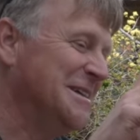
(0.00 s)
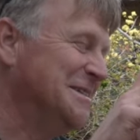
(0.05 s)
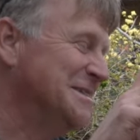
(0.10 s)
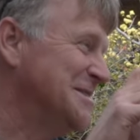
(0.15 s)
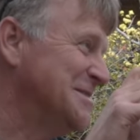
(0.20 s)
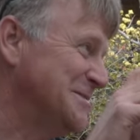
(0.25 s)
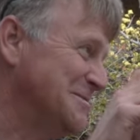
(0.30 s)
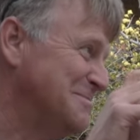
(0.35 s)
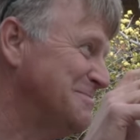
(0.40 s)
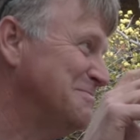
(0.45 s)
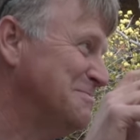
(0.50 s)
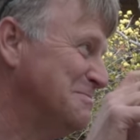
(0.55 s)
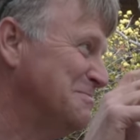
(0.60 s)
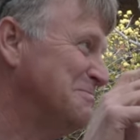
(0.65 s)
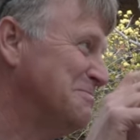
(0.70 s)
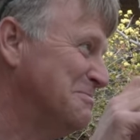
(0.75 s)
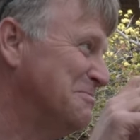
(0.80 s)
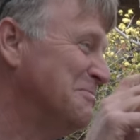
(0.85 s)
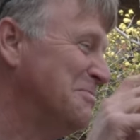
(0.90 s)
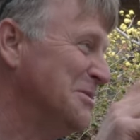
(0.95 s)
It's
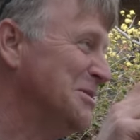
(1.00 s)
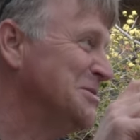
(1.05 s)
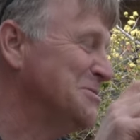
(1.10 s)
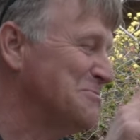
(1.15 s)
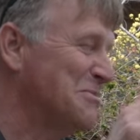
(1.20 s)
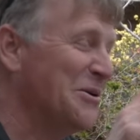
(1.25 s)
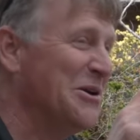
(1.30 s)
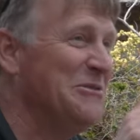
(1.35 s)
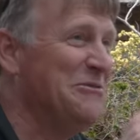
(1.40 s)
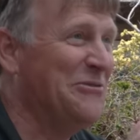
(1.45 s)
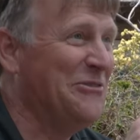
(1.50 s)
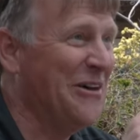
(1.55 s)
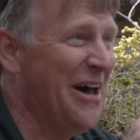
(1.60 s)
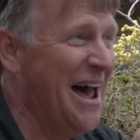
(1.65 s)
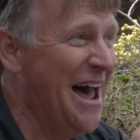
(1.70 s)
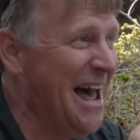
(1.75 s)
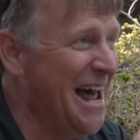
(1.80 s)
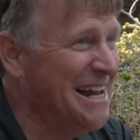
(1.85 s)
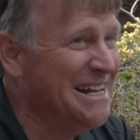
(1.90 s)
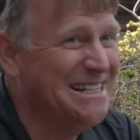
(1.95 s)
it's pretty
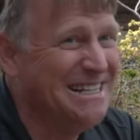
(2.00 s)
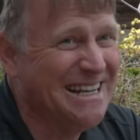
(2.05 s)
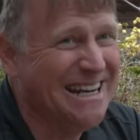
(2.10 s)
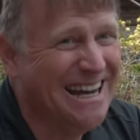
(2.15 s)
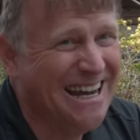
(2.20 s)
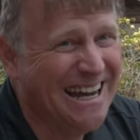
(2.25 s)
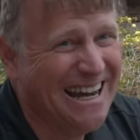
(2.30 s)
fat.